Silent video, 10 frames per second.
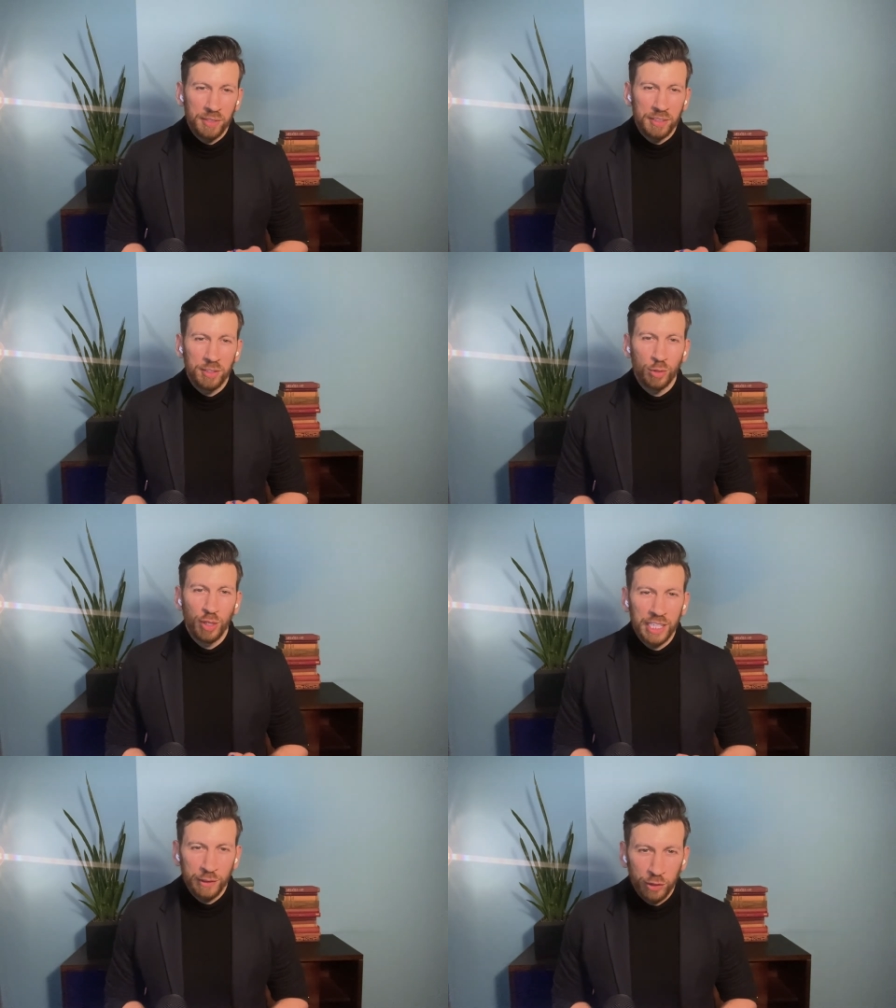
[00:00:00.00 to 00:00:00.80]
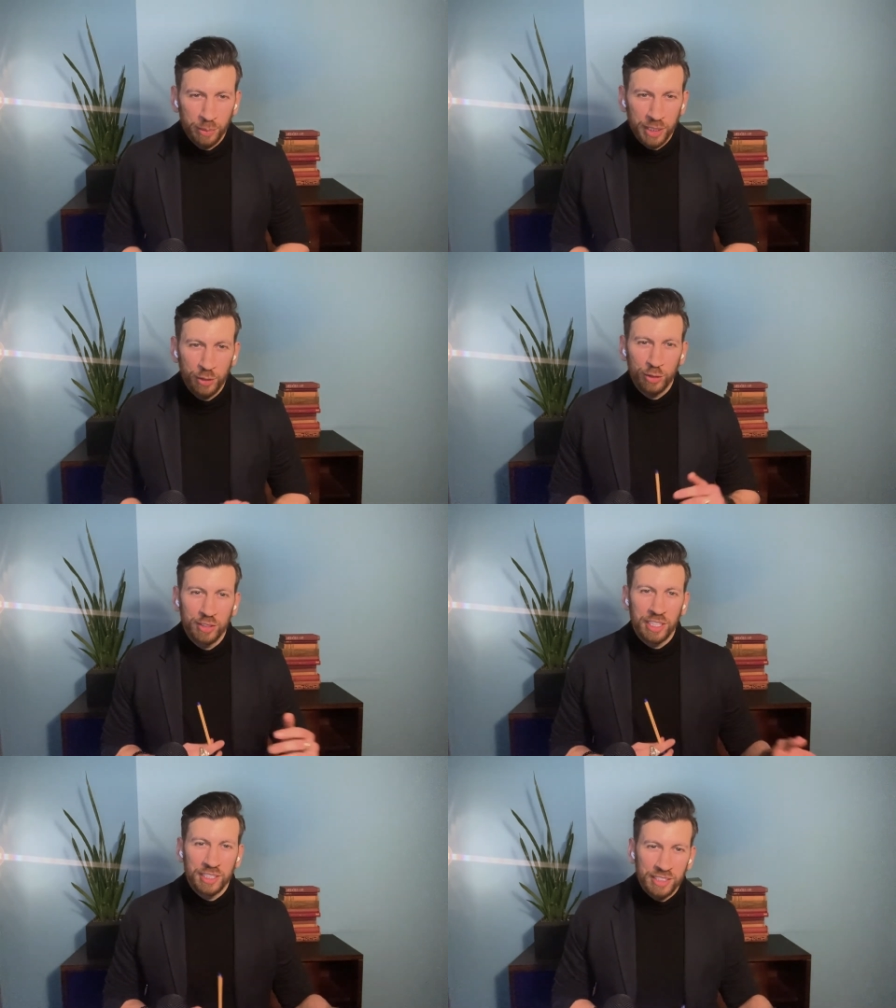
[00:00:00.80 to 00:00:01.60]
It's too late for me to
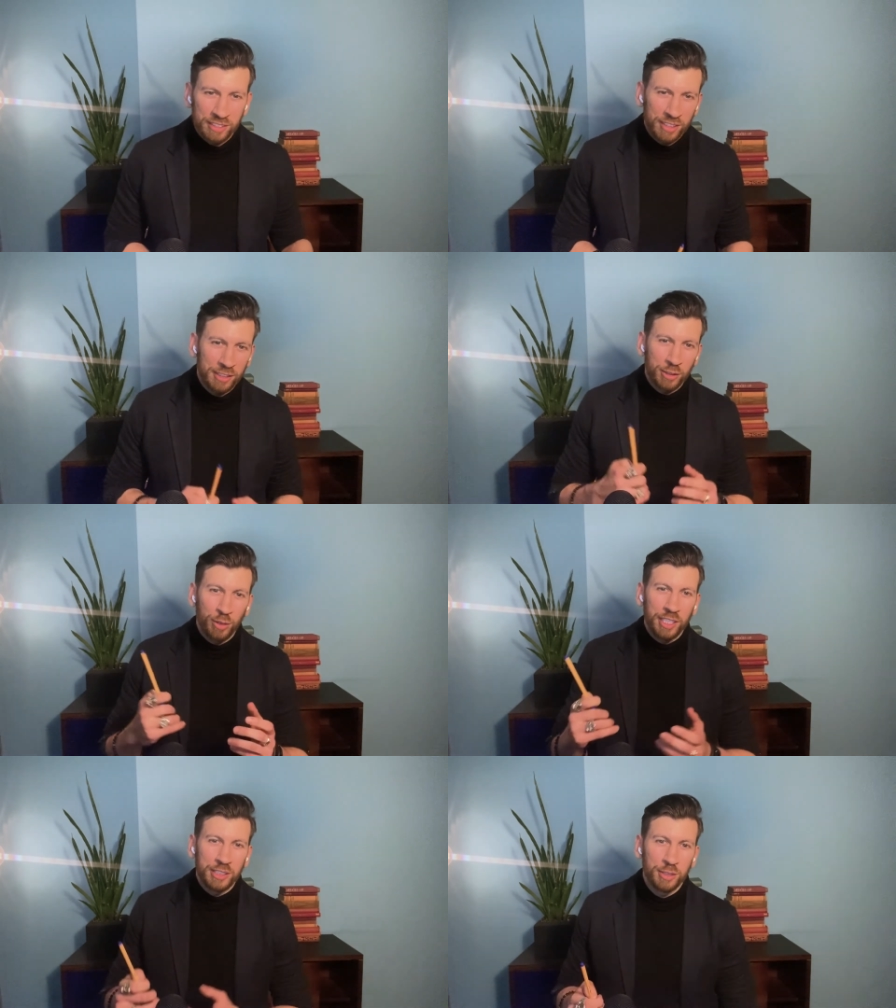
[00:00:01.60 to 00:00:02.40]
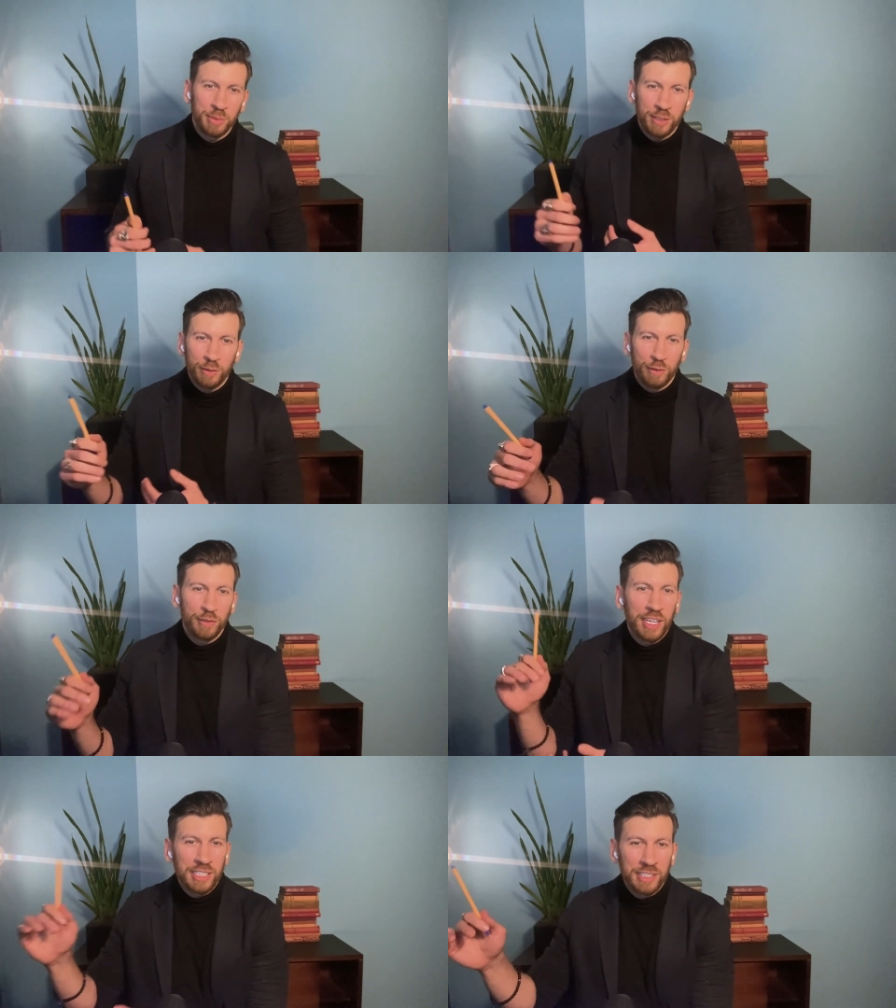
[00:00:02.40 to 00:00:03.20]
start this. It's too late to me to
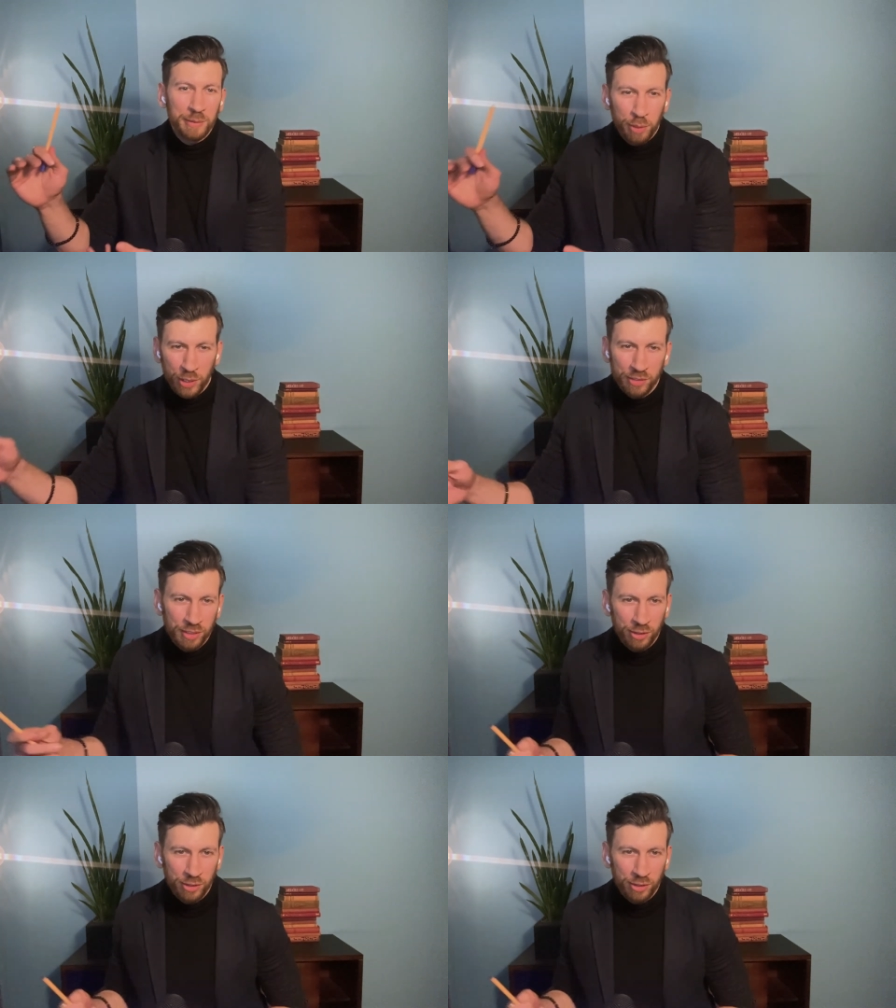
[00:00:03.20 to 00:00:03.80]
find that person.